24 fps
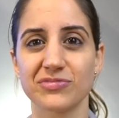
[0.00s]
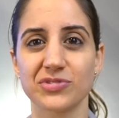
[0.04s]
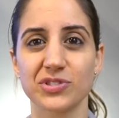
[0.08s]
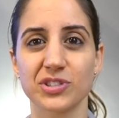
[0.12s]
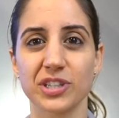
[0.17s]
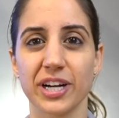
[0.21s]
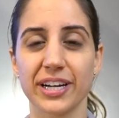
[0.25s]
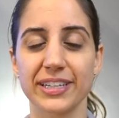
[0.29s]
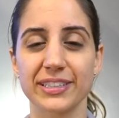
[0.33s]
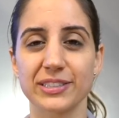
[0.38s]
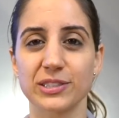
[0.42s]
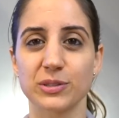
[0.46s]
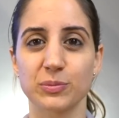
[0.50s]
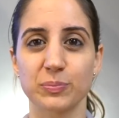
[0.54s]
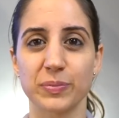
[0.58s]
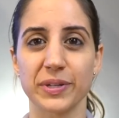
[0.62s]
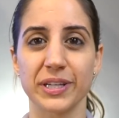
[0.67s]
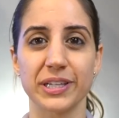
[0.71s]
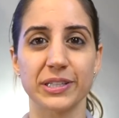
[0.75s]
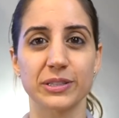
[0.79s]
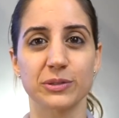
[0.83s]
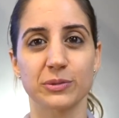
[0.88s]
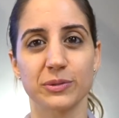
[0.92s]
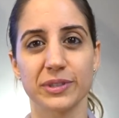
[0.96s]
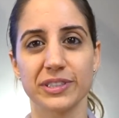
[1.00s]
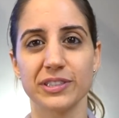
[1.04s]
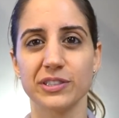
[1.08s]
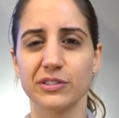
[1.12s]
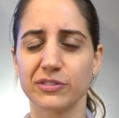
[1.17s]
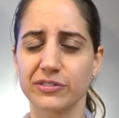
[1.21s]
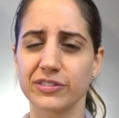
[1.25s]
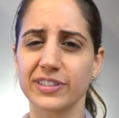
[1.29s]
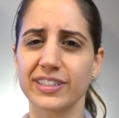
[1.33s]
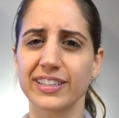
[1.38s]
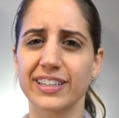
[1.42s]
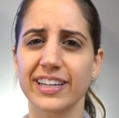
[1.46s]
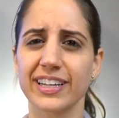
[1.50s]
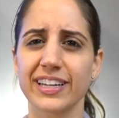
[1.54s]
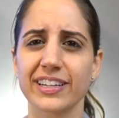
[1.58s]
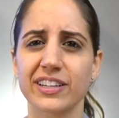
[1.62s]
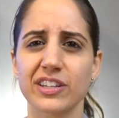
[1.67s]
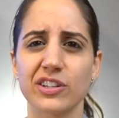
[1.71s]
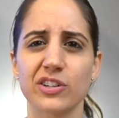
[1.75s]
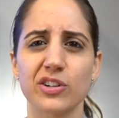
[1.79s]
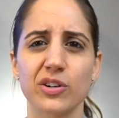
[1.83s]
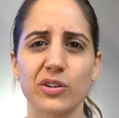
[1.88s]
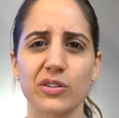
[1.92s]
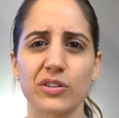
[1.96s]
try to speak when you feel like
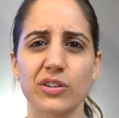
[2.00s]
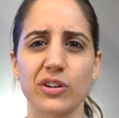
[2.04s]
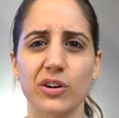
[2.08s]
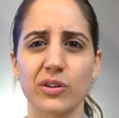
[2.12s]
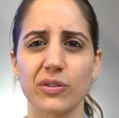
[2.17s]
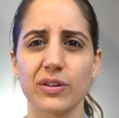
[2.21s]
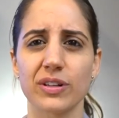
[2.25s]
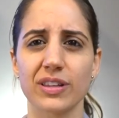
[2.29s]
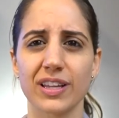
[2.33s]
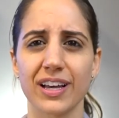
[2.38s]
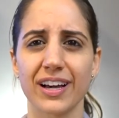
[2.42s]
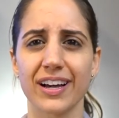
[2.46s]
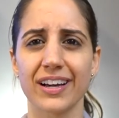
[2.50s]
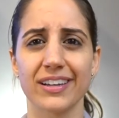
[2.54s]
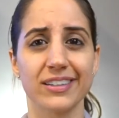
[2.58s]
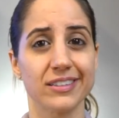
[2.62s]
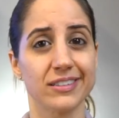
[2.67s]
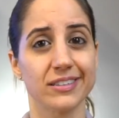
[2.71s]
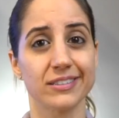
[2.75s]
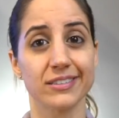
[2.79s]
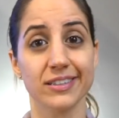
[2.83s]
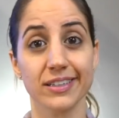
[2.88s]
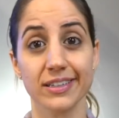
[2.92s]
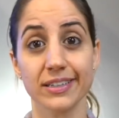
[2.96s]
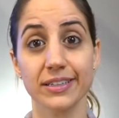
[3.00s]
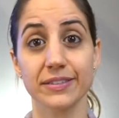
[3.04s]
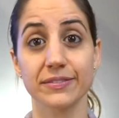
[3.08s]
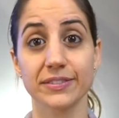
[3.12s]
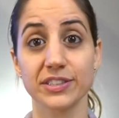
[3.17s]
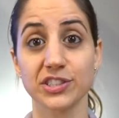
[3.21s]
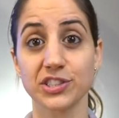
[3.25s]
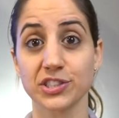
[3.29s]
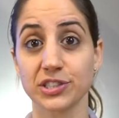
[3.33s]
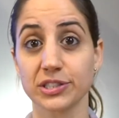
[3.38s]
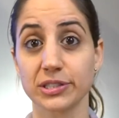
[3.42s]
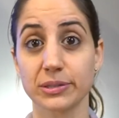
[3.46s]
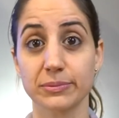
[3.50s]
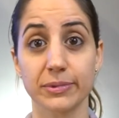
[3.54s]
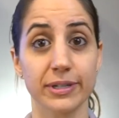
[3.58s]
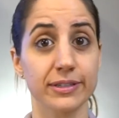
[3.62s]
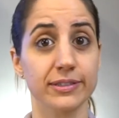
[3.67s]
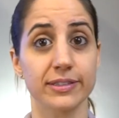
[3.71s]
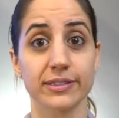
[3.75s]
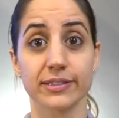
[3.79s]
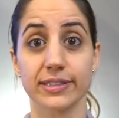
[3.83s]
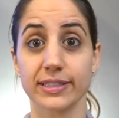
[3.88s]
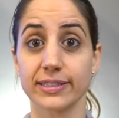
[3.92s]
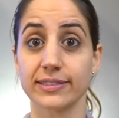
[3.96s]
you don't know a lot and you're not even sure
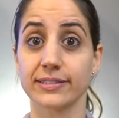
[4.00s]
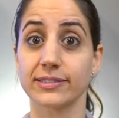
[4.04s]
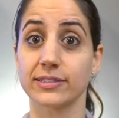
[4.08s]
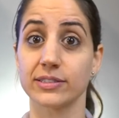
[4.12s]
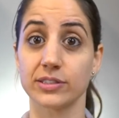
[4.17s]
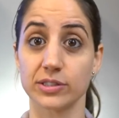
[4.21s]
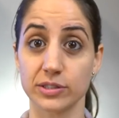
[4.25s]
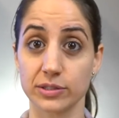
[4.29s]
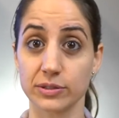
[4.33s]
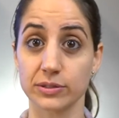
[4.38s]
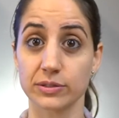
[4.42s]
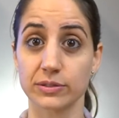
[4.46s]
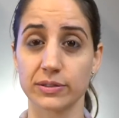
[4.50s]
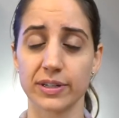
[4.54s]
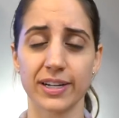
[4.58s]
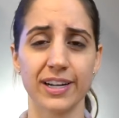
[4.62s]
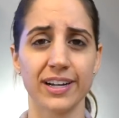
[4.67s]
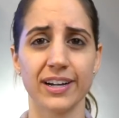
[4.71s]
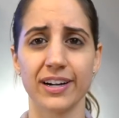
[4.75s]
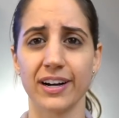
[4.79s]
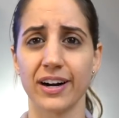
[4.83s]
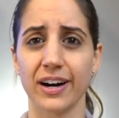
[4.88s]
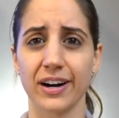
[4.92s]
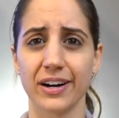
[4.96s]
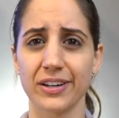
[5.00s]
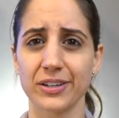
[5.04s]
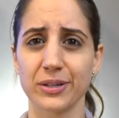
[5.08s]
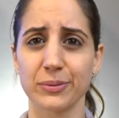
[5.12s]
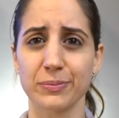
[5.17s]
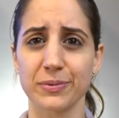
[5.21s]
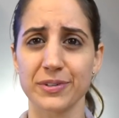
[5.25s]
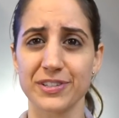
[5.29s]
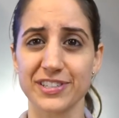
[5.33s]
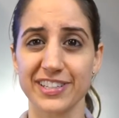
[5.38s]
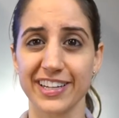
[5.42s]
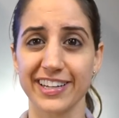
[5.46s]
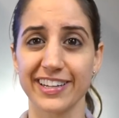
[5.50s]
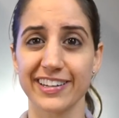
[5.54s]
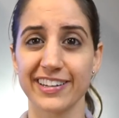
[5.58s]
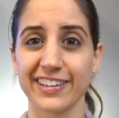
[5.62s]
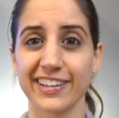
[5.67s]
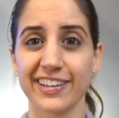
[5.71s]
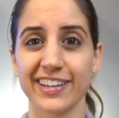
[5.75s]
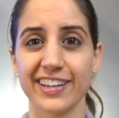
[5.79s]
about the things you do 100%.